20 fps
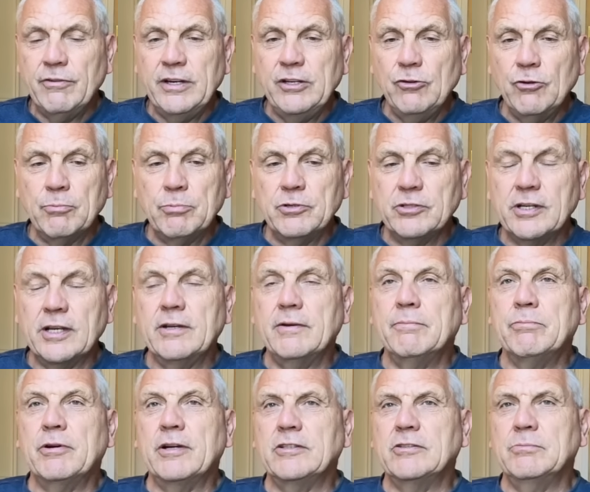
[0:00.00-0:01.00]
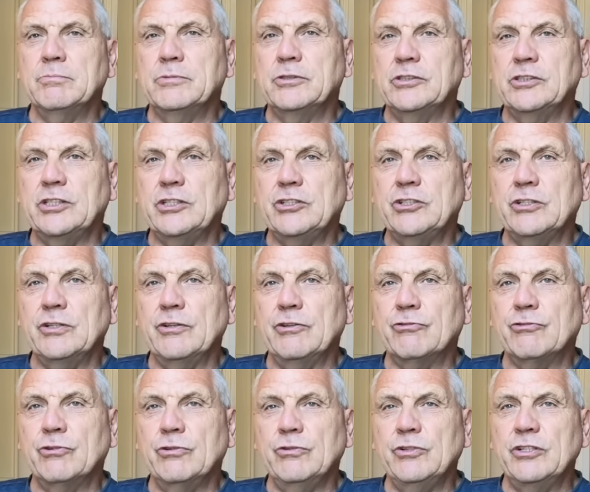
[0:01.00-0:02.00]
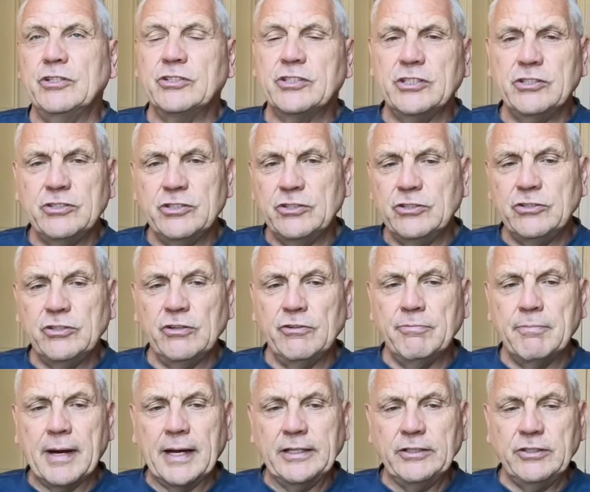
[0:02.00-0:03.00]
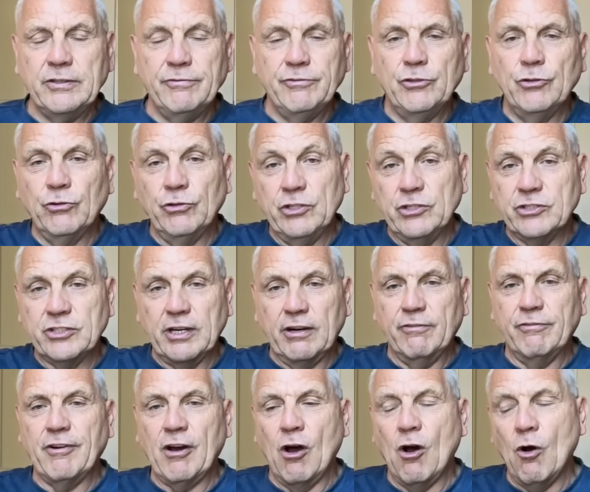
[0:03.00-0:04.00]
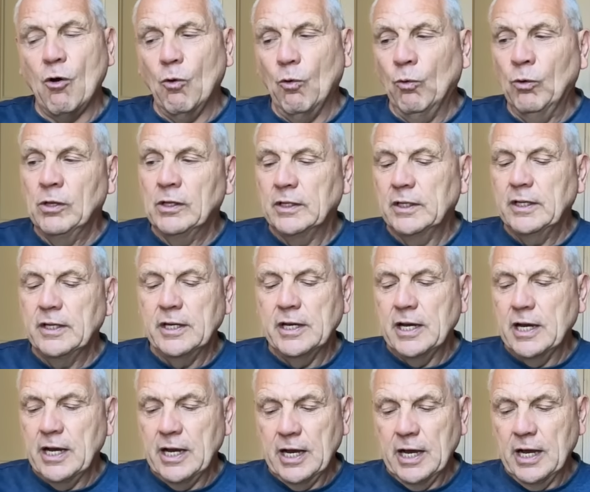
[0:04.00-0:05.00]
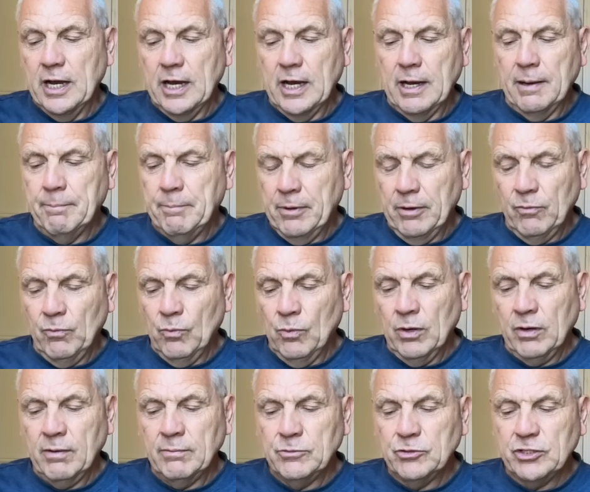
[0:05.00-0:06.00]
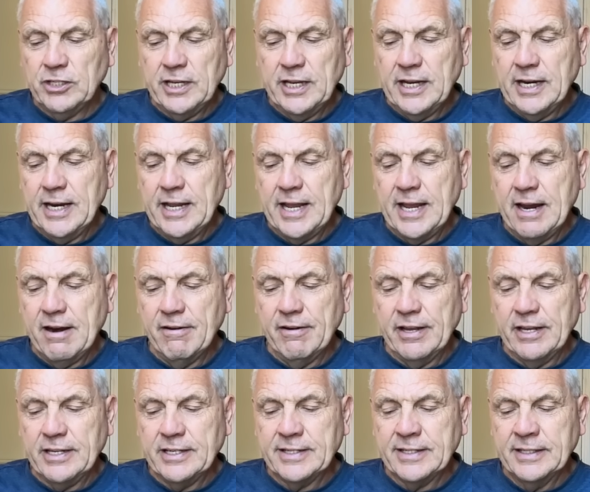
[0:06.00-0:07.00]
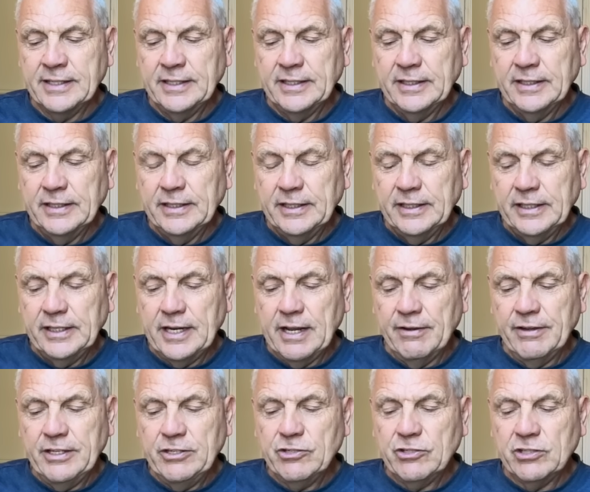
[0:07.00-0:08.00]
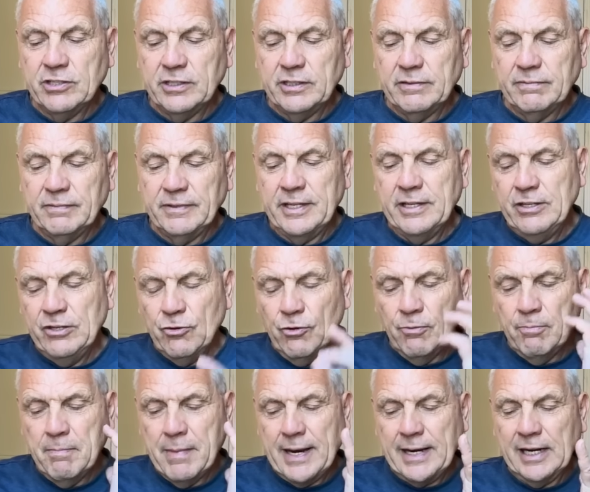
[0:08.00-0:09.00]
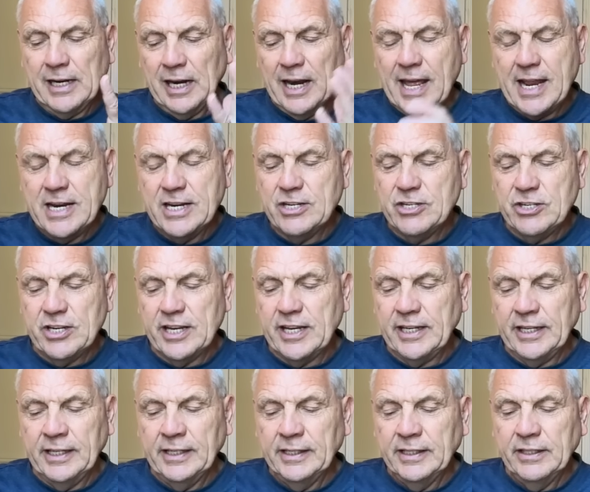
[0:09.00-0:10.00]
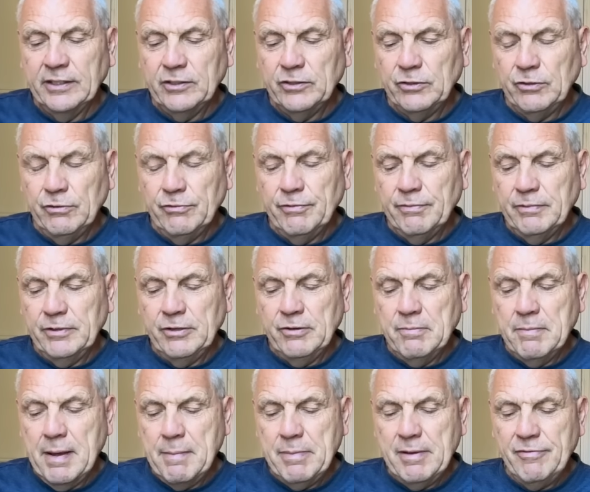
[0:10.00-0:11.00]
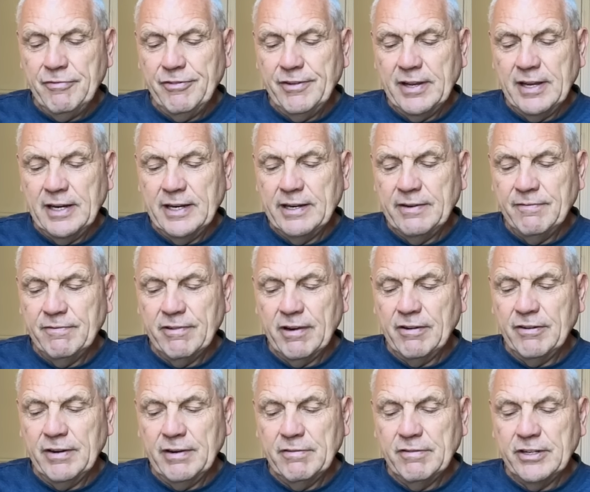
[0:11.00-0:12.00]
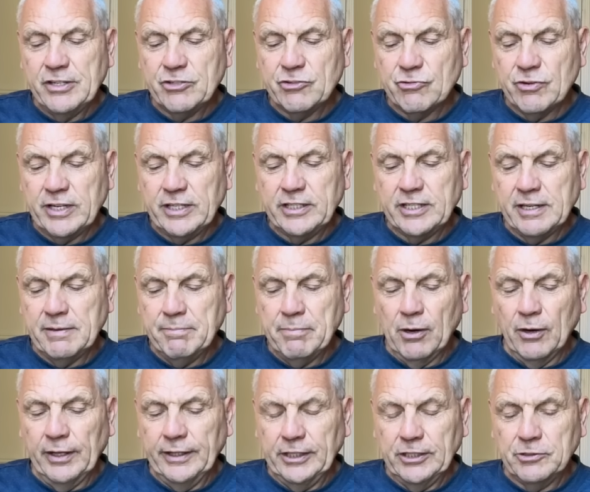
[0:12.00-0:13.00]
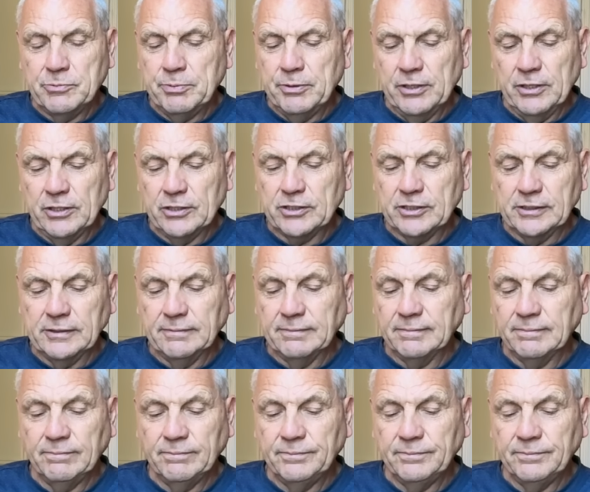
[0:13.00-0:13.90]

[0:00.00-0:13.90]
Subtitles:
your present position through decisions you've made, you've dug yourself a hole. But what I'm seeing here is, in your mental energy, you may be feeling very restricted by this person.